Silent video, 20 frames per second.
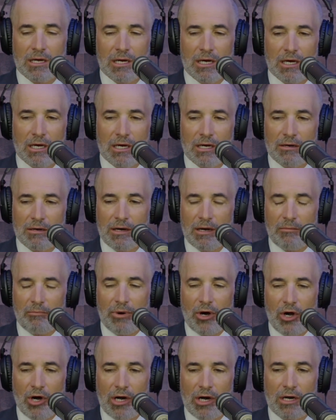a
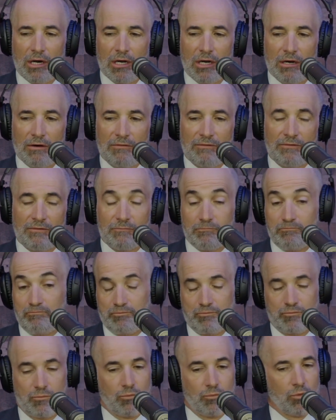part of
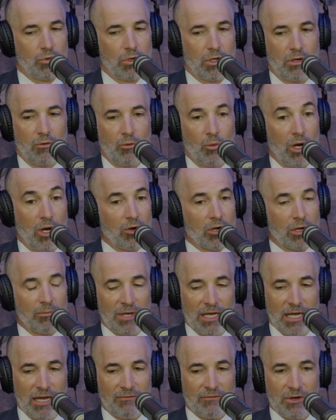
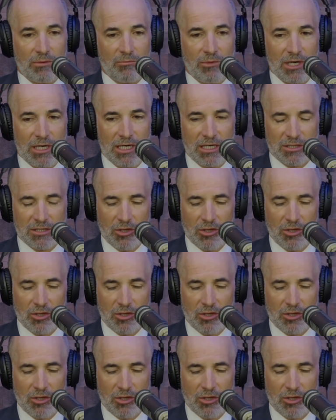welcoming everybody.